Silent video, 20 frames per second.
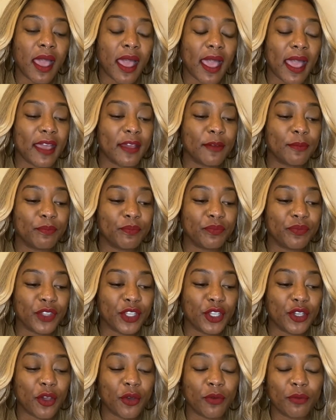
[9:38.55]
um,
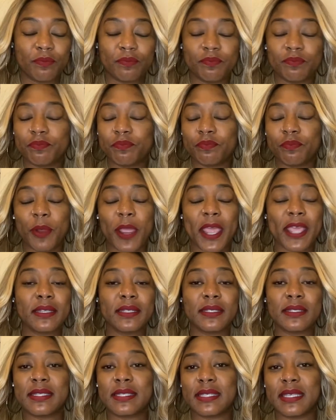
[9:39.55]
you know,
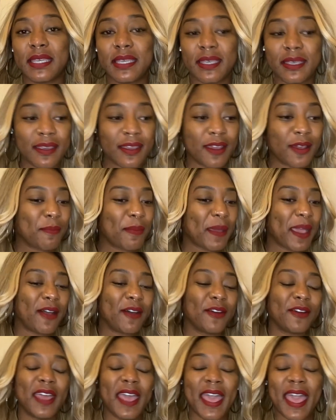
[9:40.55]
pregnancy,
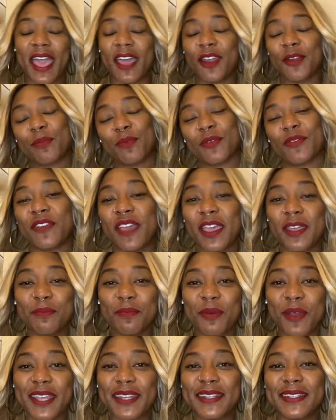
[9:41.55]
about how to prevent
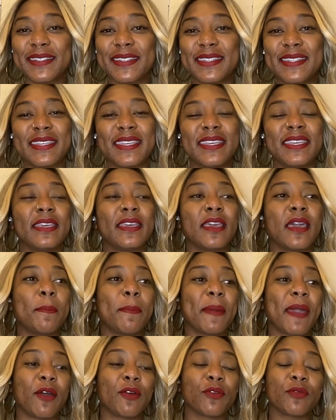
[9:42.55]
pregnancy,
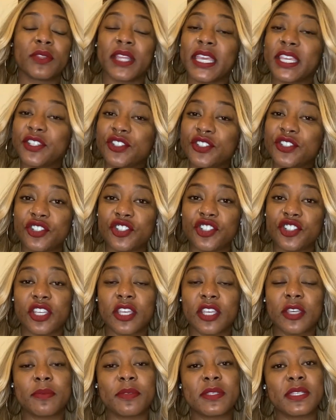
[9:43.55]
about
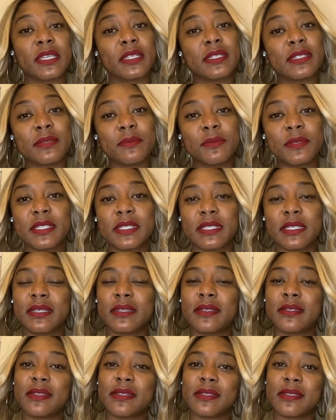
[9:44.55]
relationships,
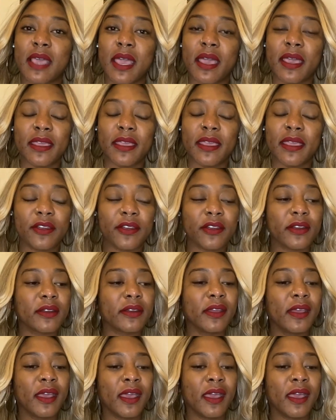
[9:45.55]
intimacy, desire.